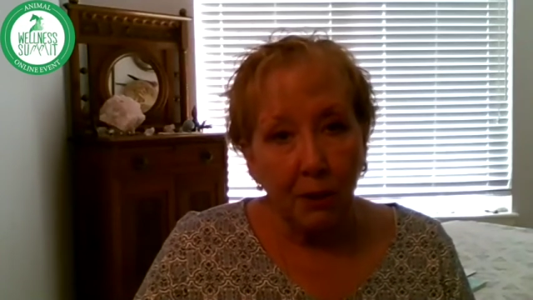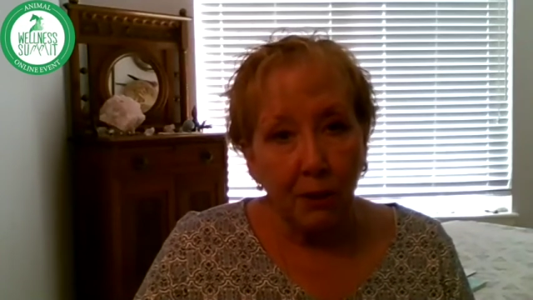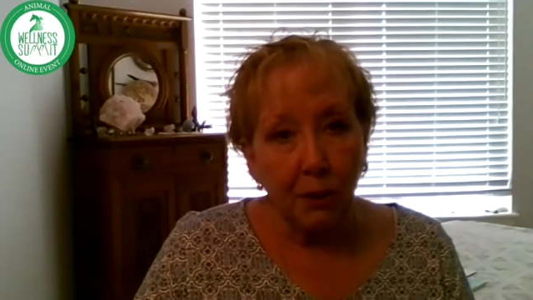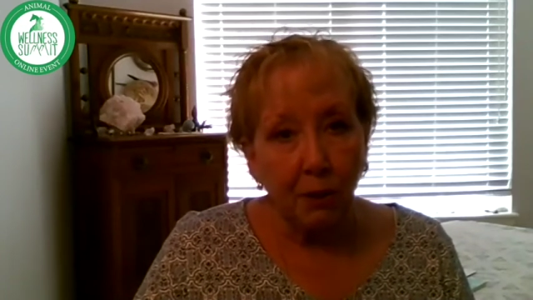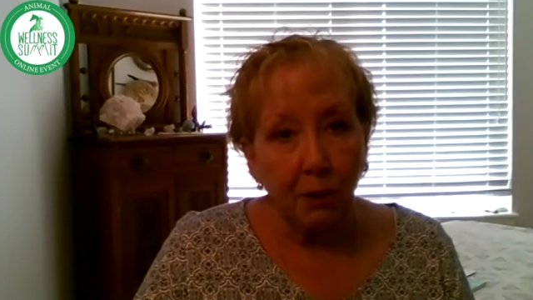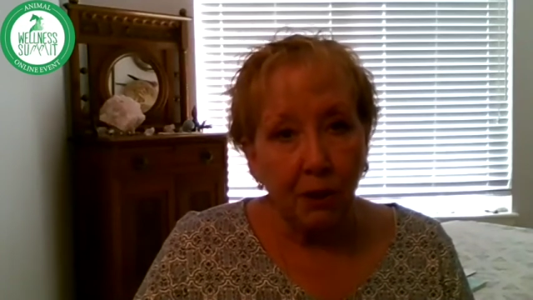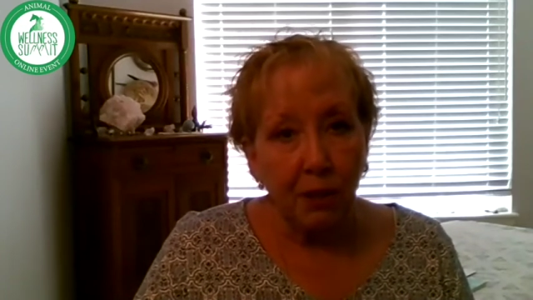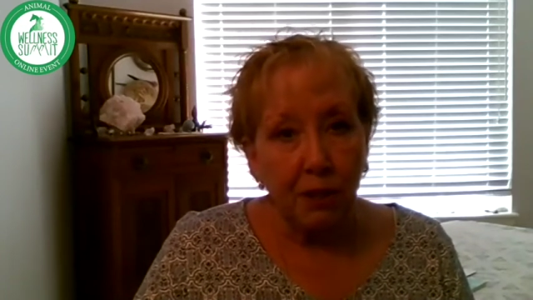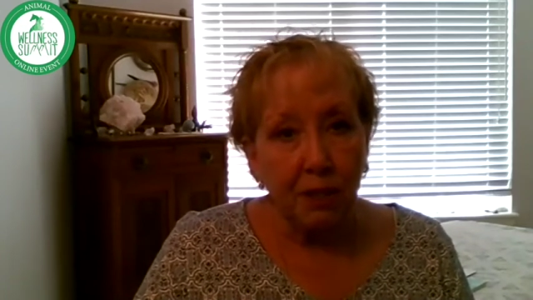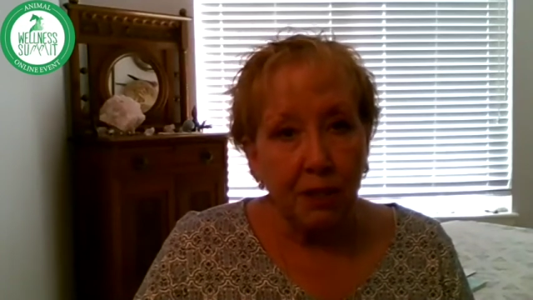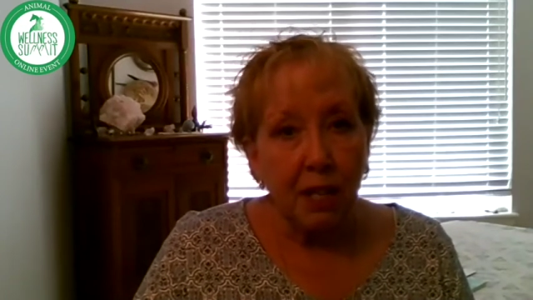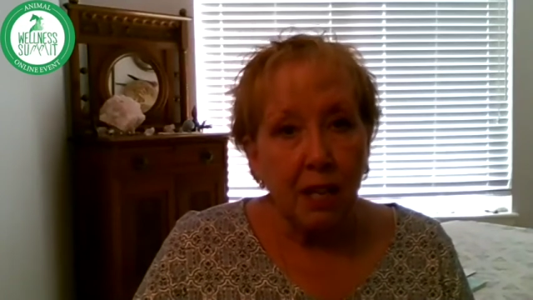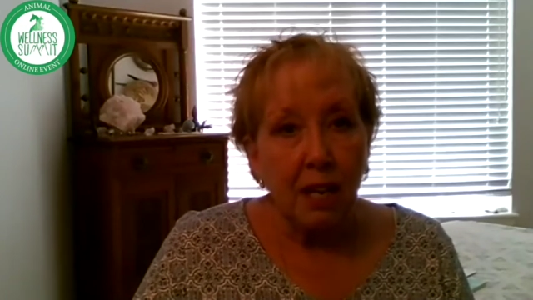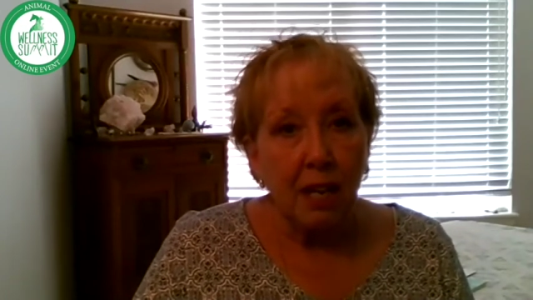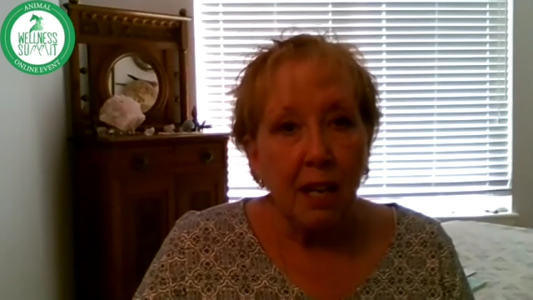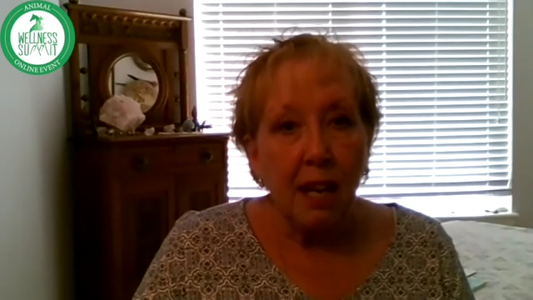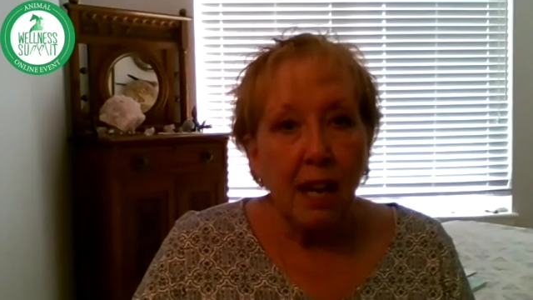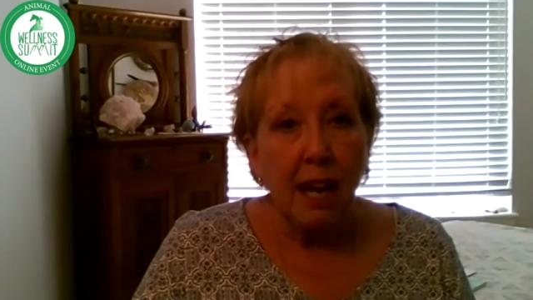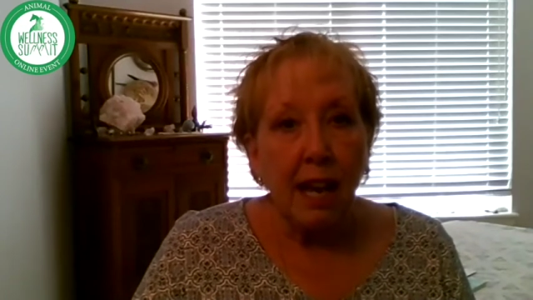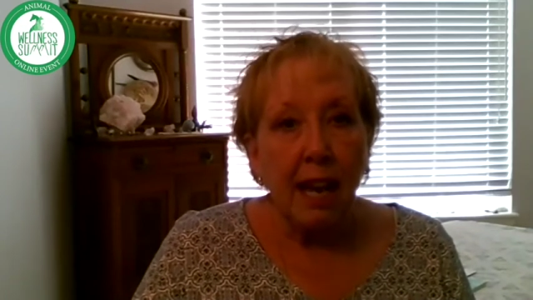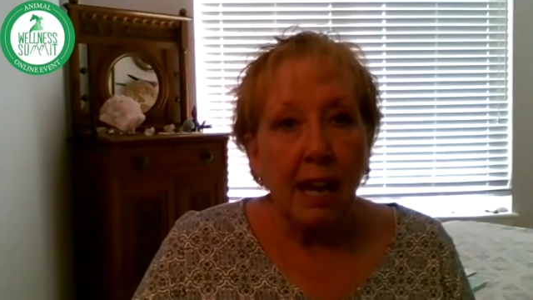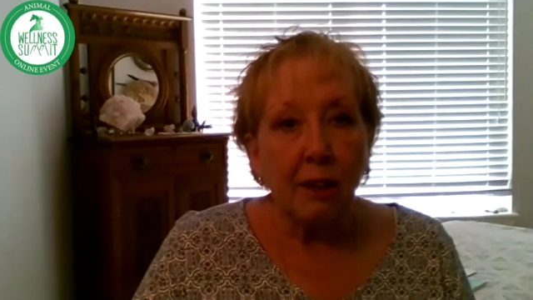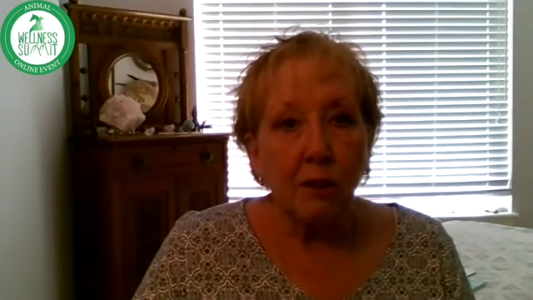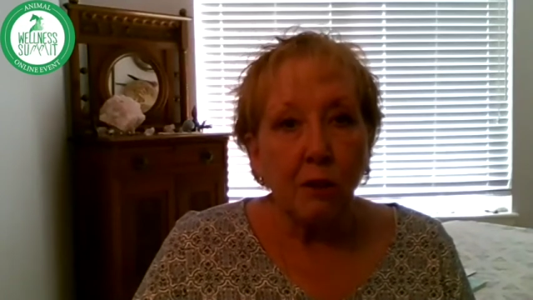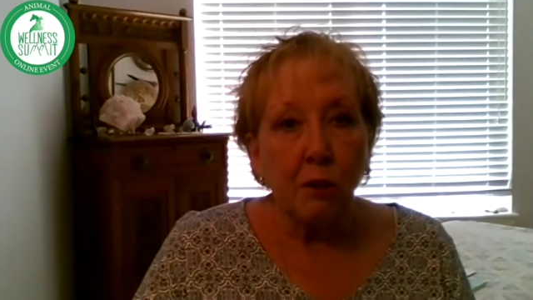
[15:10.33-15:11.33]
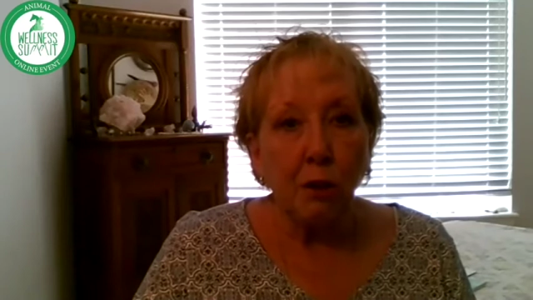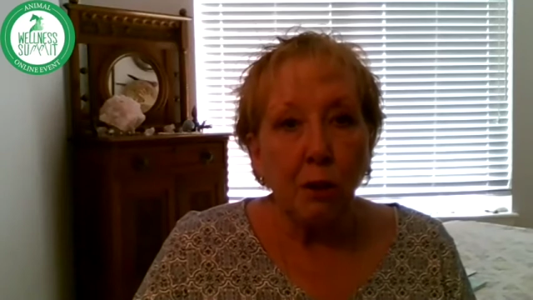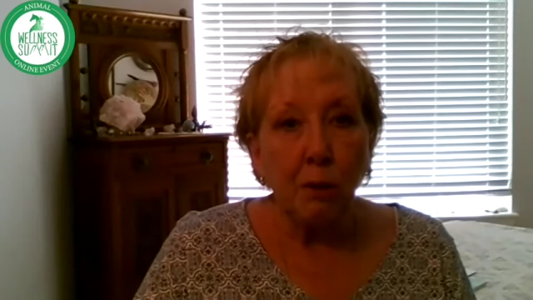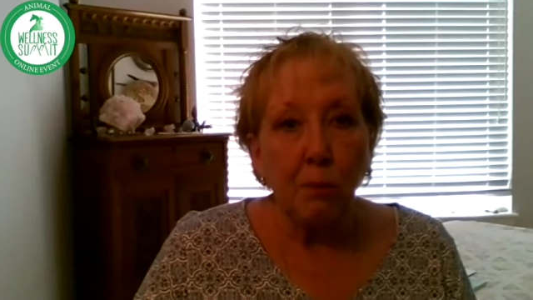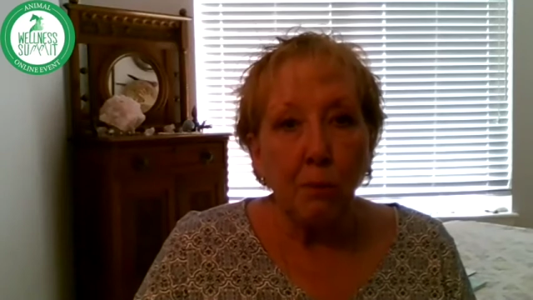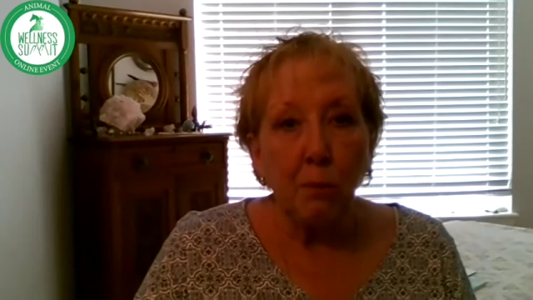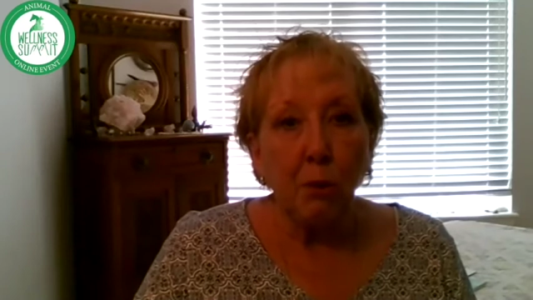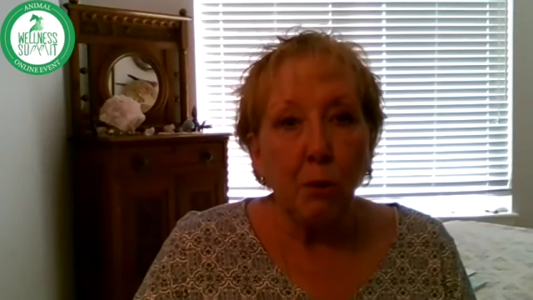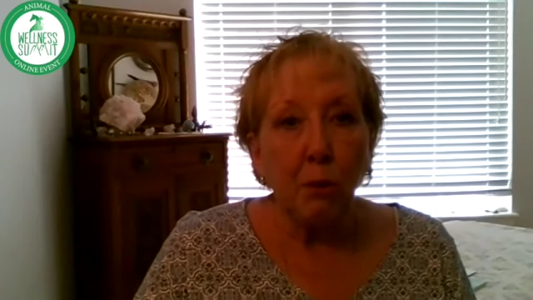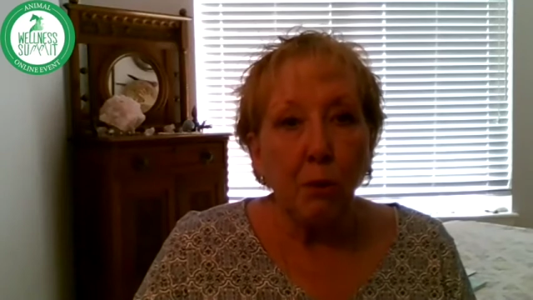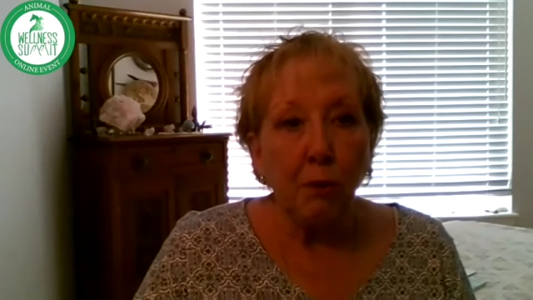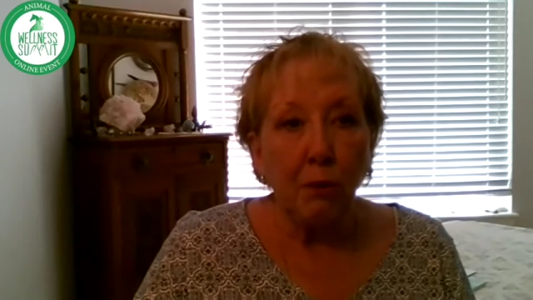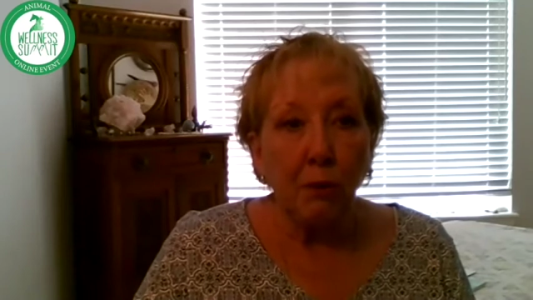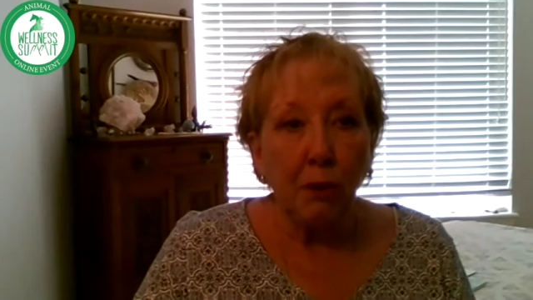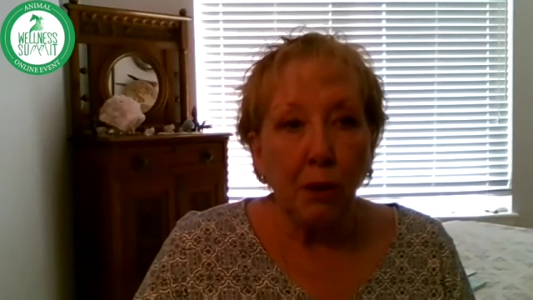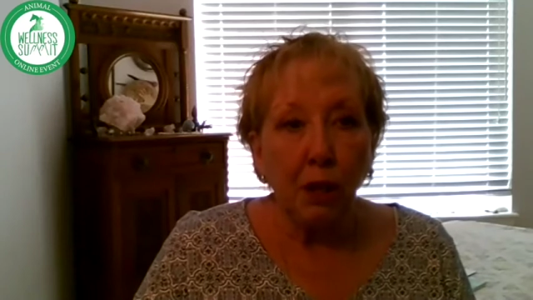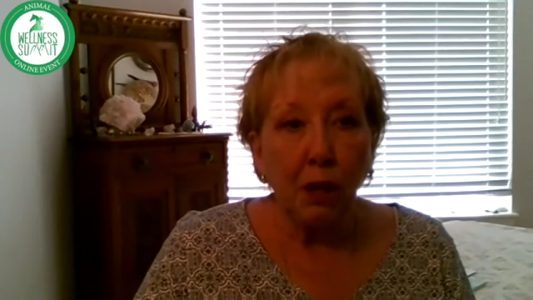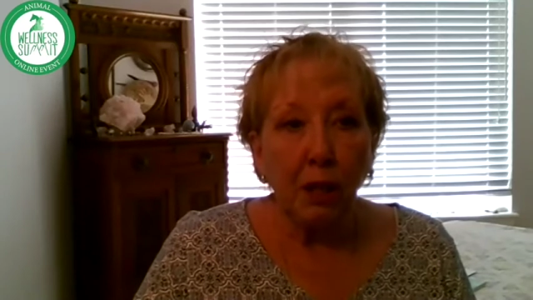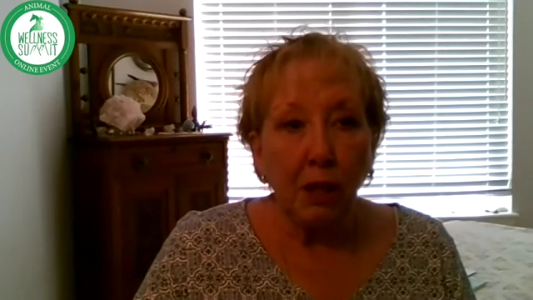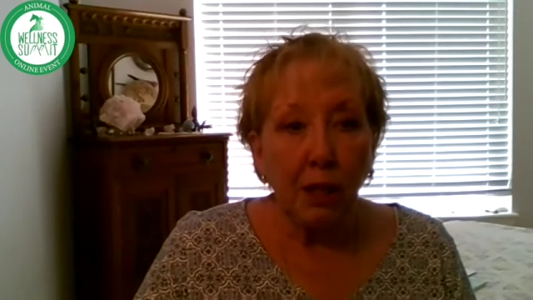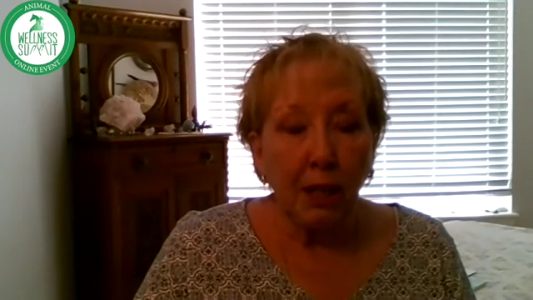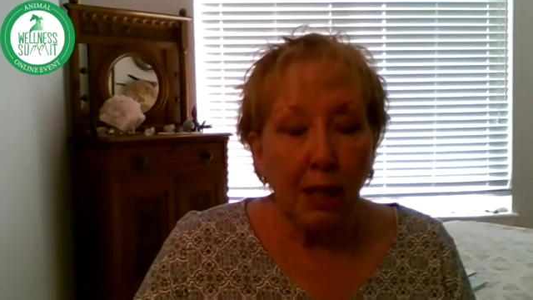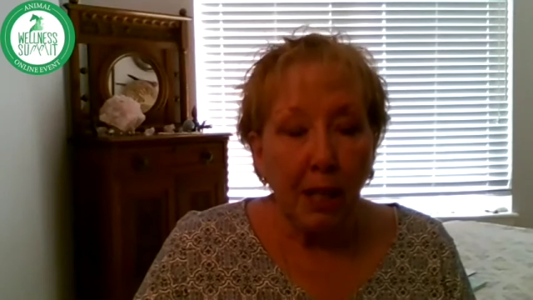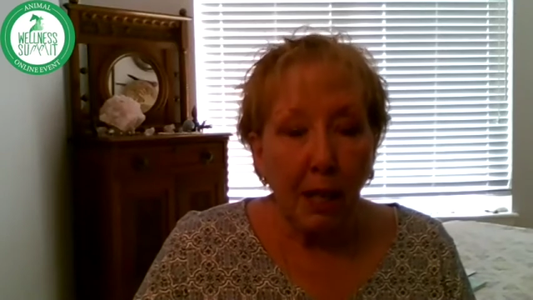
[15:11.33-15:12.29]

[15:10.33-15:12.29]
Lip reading: So it's actually proven